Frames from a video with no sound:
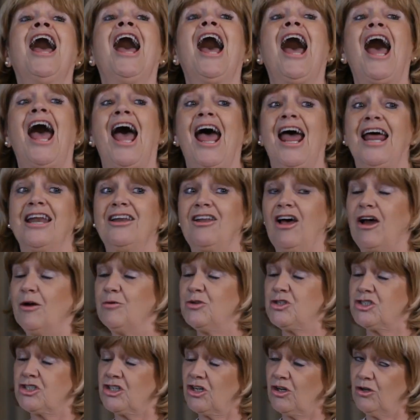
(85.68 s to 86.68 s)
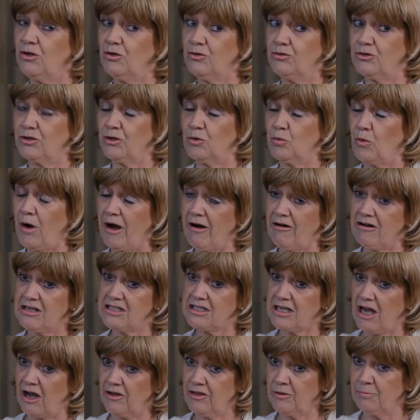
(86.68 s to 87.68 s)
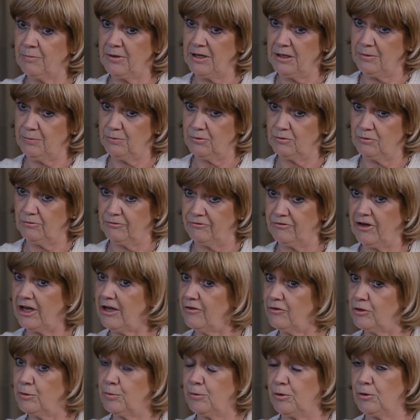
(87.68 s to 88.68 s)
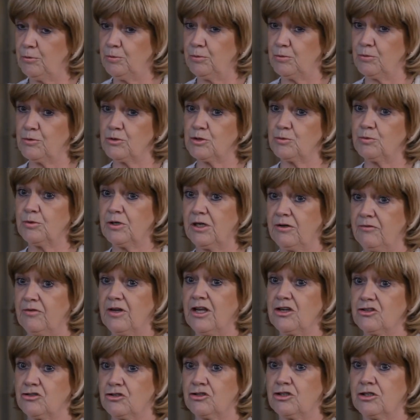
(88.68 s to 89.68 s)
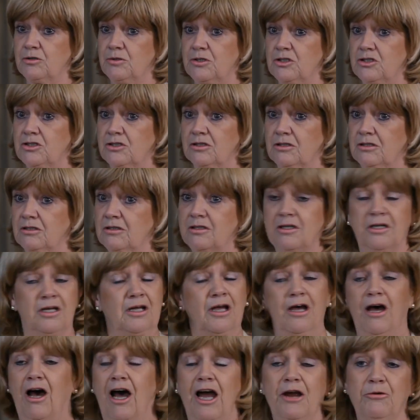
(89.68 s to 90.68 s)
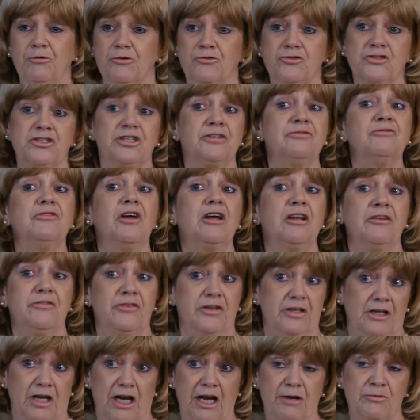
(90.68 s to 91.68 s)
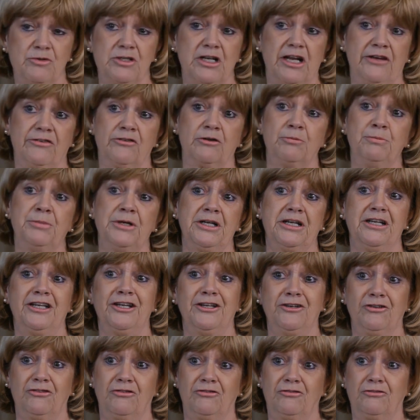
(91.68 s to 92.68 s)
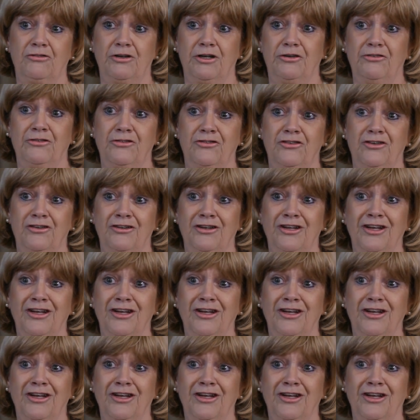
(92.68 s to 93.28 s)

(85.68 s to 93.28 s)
And I was told that whereas other people, favoured pupils, were given extra tuition, I would receive none of it, and I was left completely adrift.